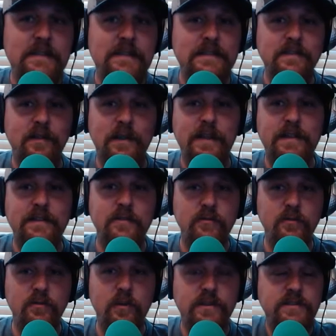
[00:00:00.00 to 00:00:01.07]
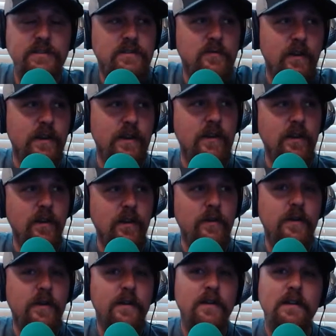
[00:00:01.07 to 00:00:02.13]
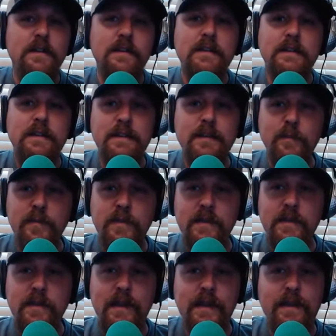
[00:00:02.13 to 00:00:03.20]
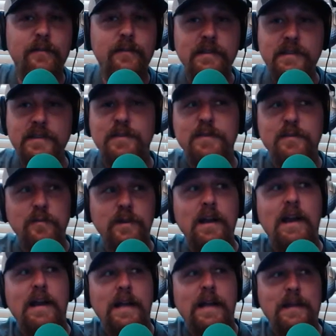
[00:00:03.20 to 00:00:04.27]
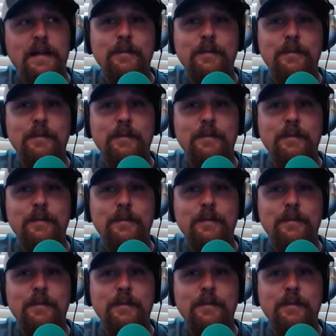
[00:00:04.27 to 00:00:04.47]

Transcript: And so I got 2 questions ready to go here in Pig Latin, or at least what I